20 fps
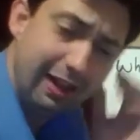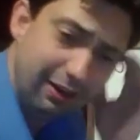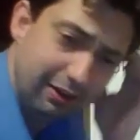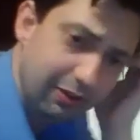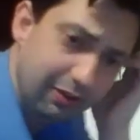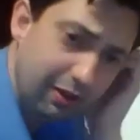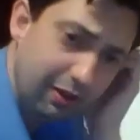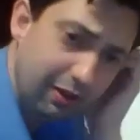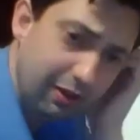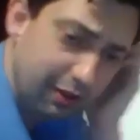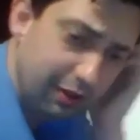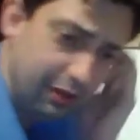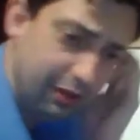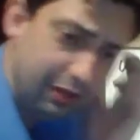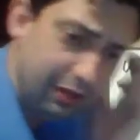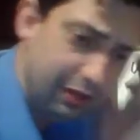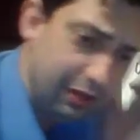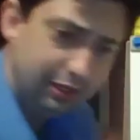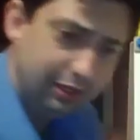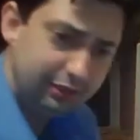And it
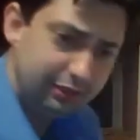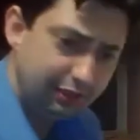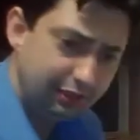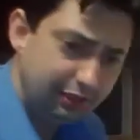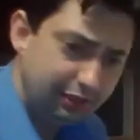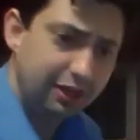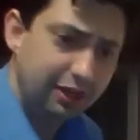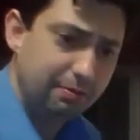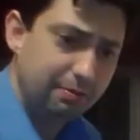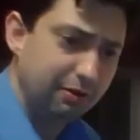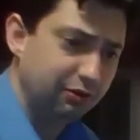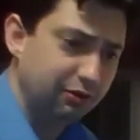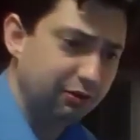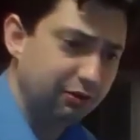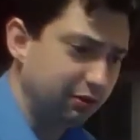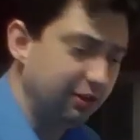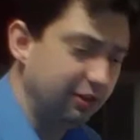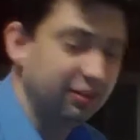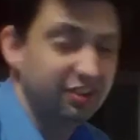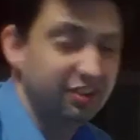doesn't take
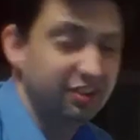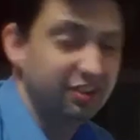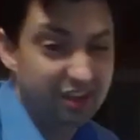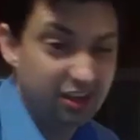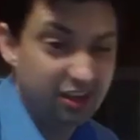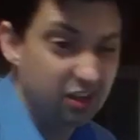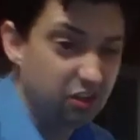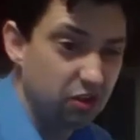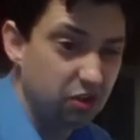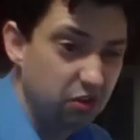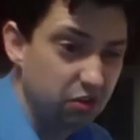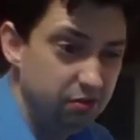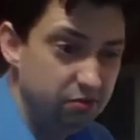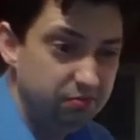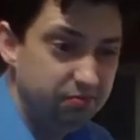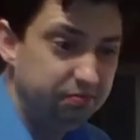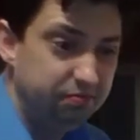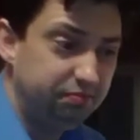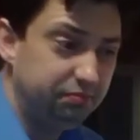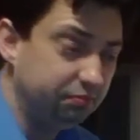that long.
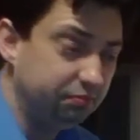